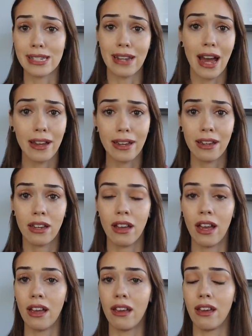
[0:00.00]
his neck,
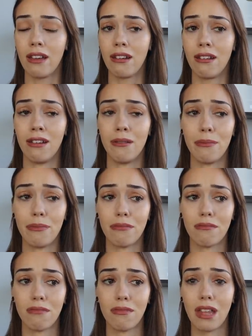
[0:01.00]
and
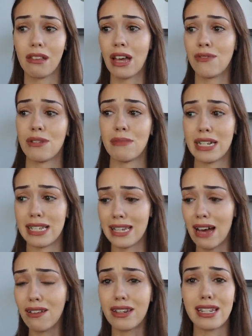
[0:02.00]
they left him in a
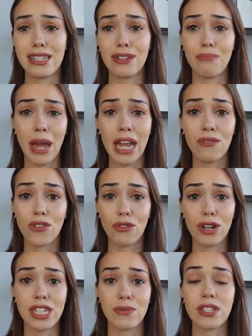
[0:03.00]
cell, and he's in pain for
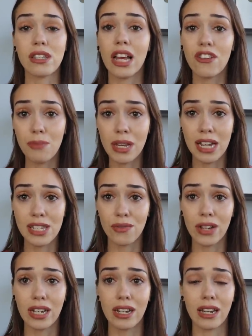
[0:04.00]
the rest of his life because
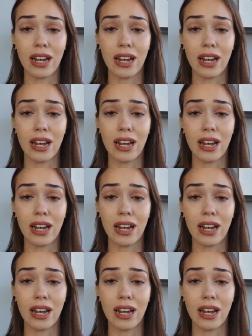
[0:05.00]
of it.